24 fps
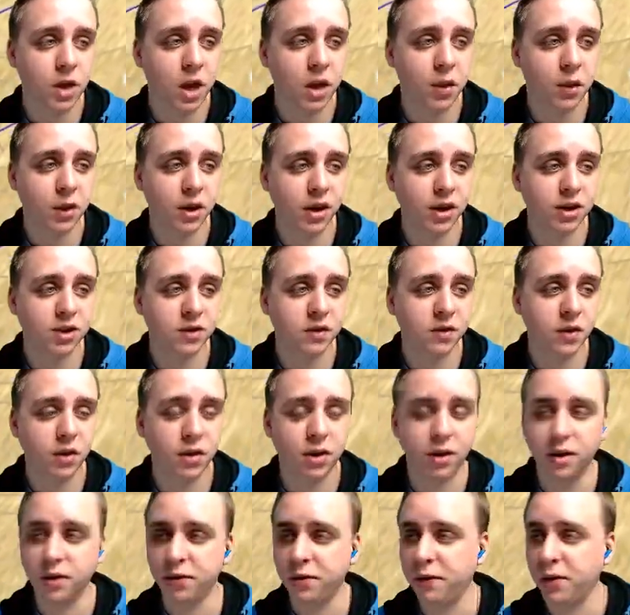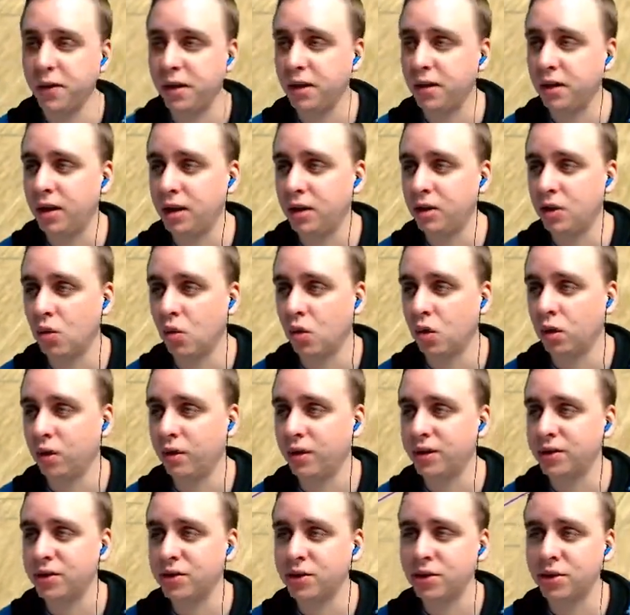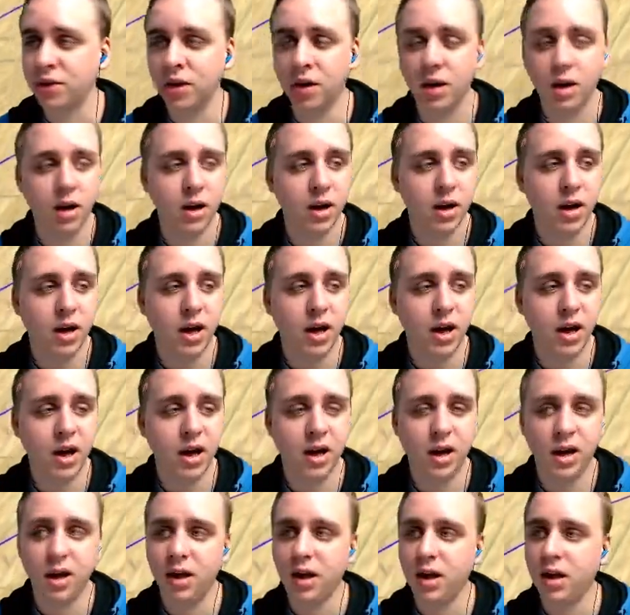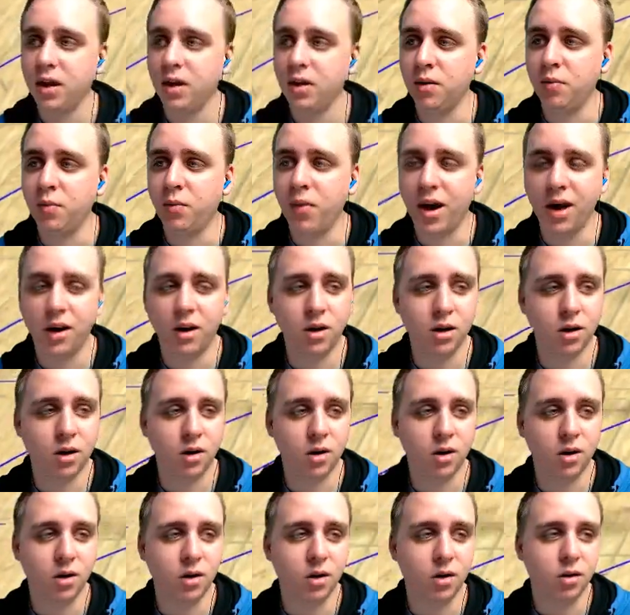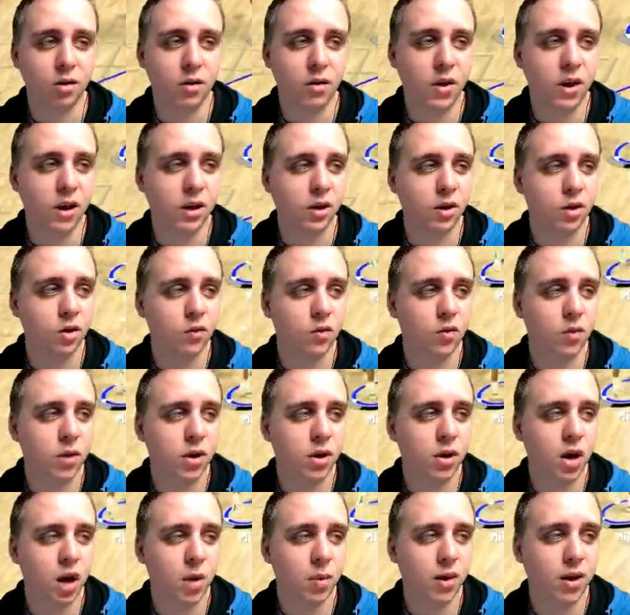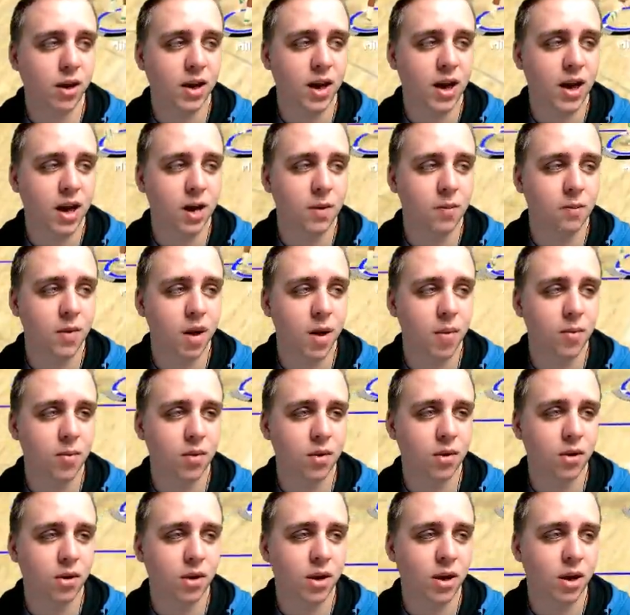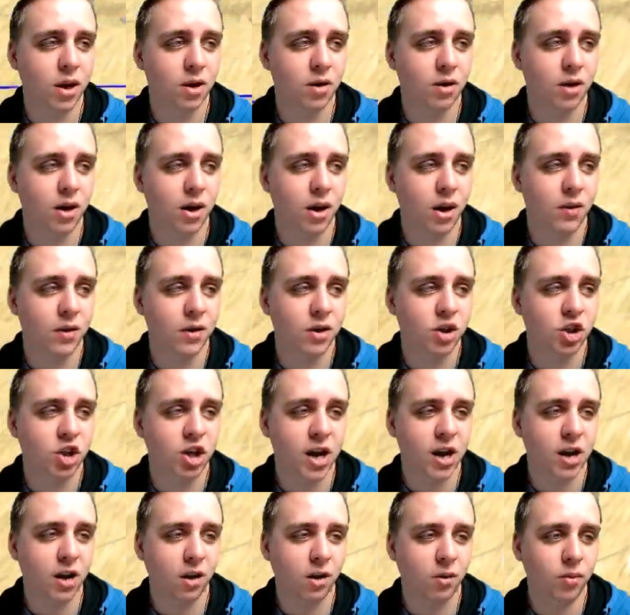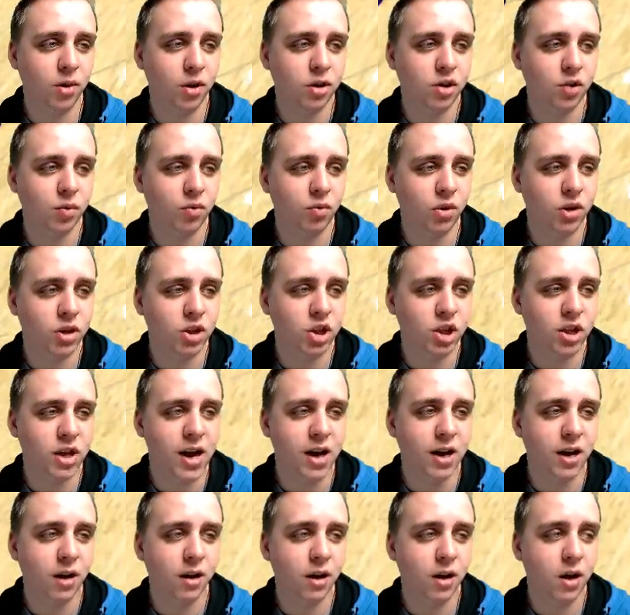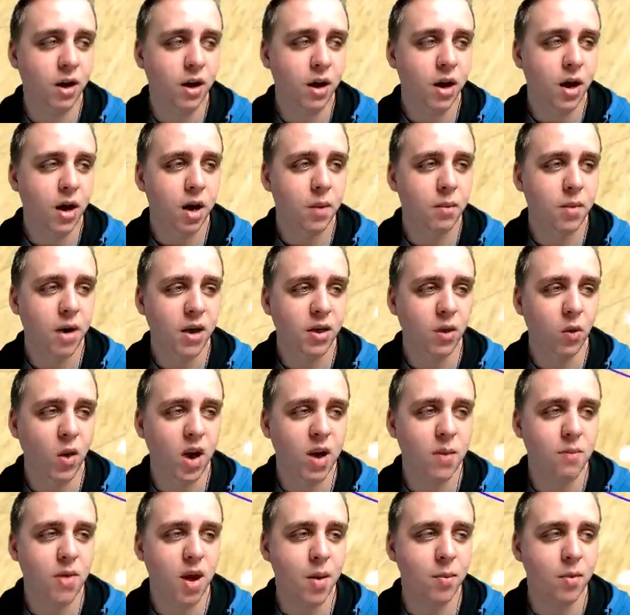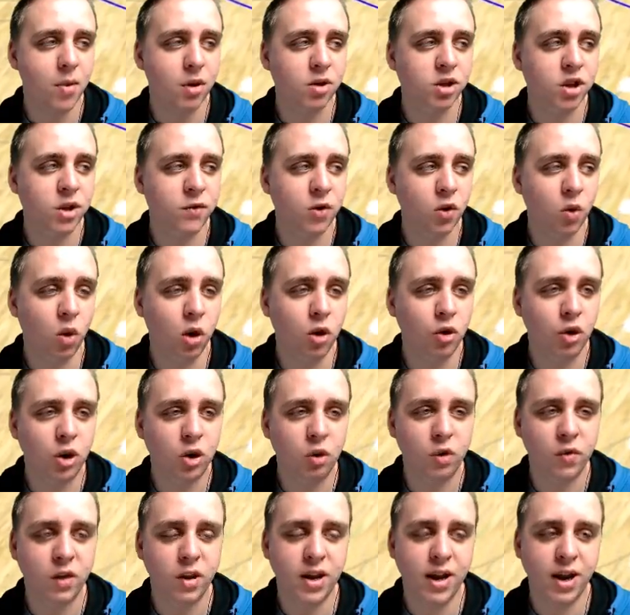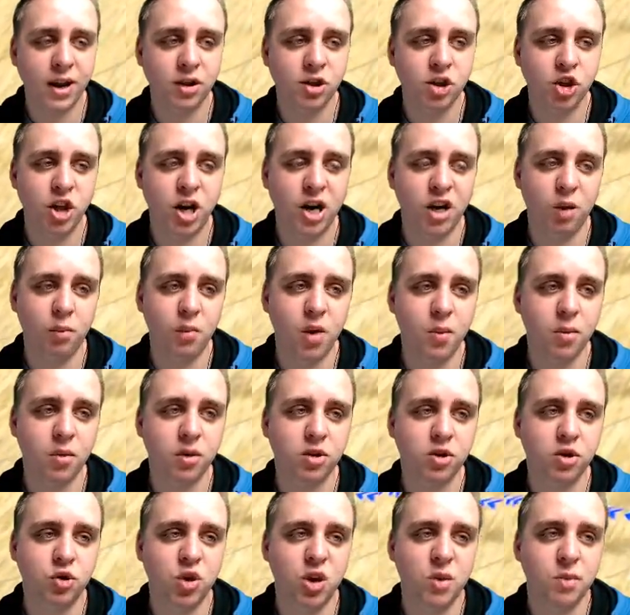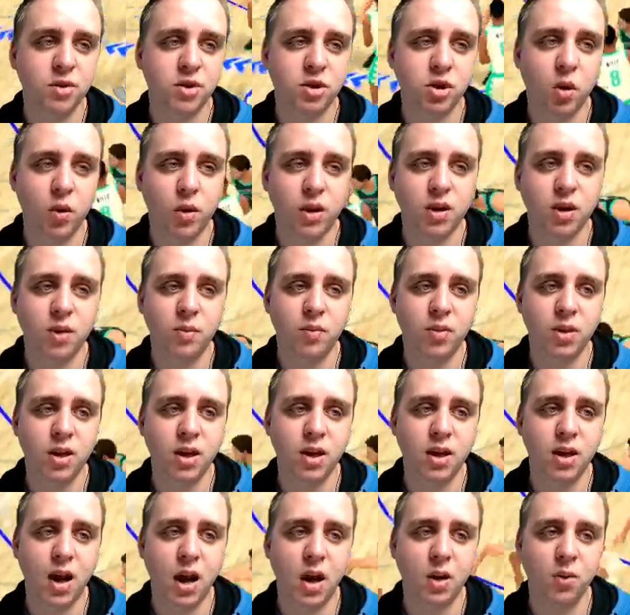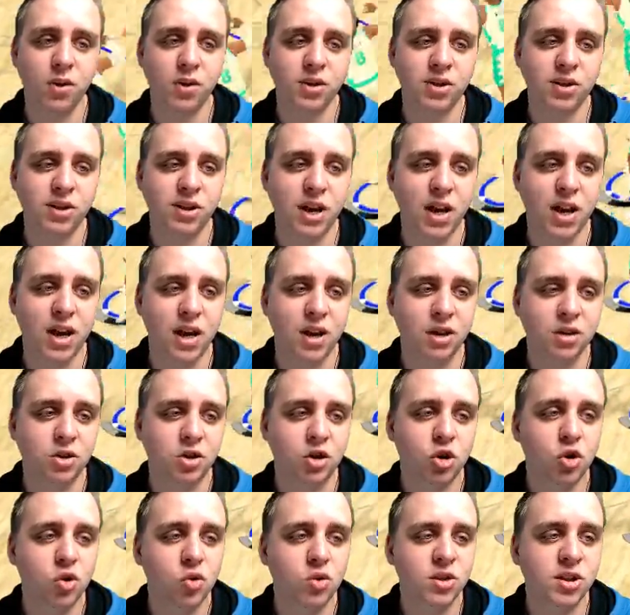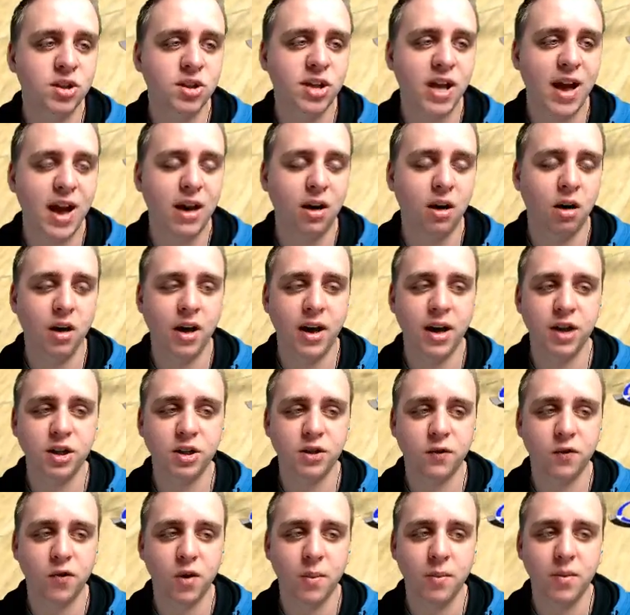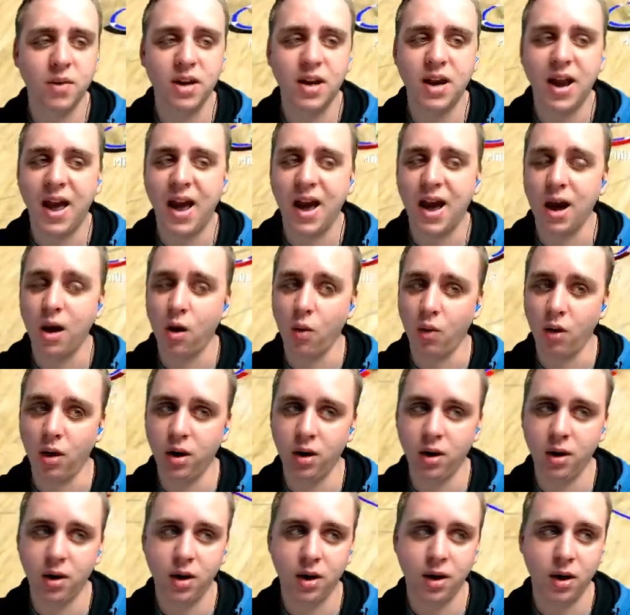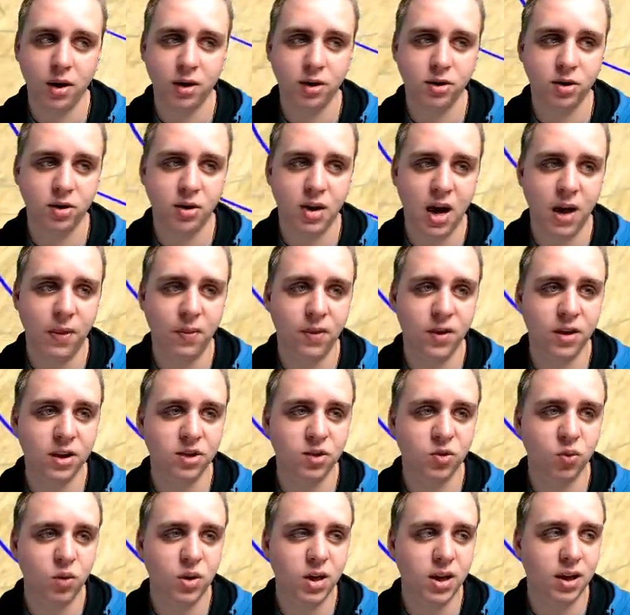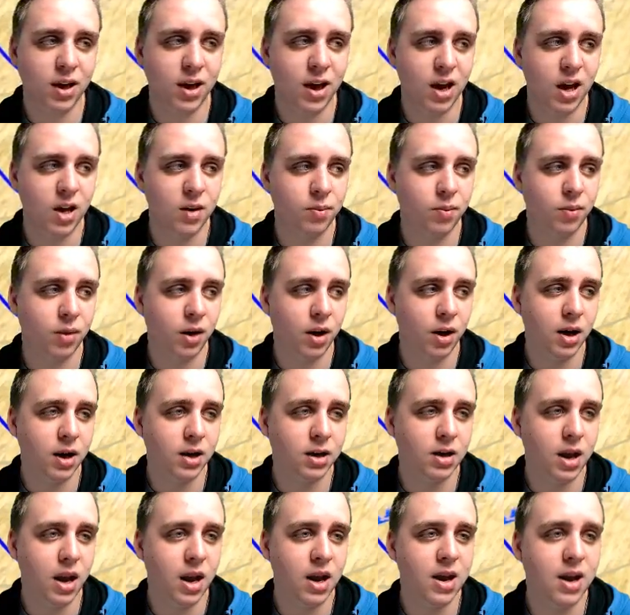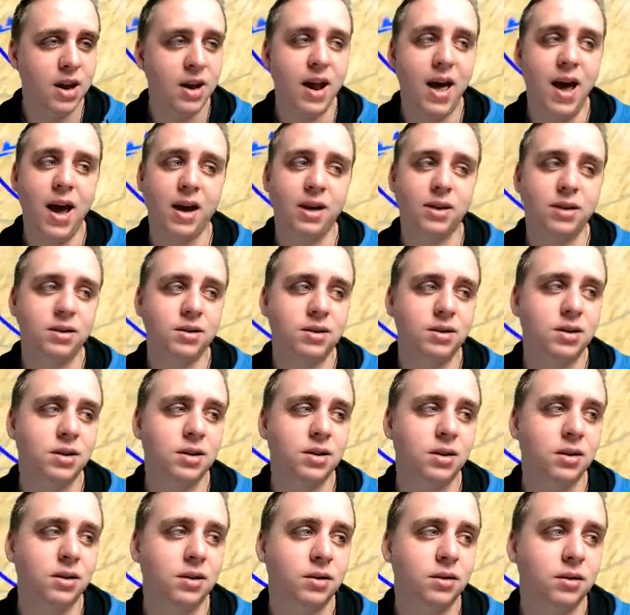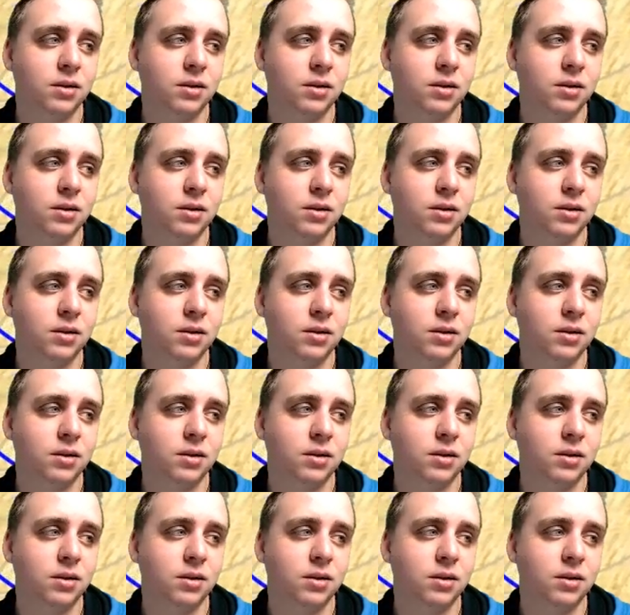I think it's a very good fit in New Orleans. Hey, Becker, thank you for becoming a member here on the channel. Much appreciated. And by the way, members, if you're wondering when the next channel member stream is going to be, I would say 2 Saturdays from now. So not this weekend, but next.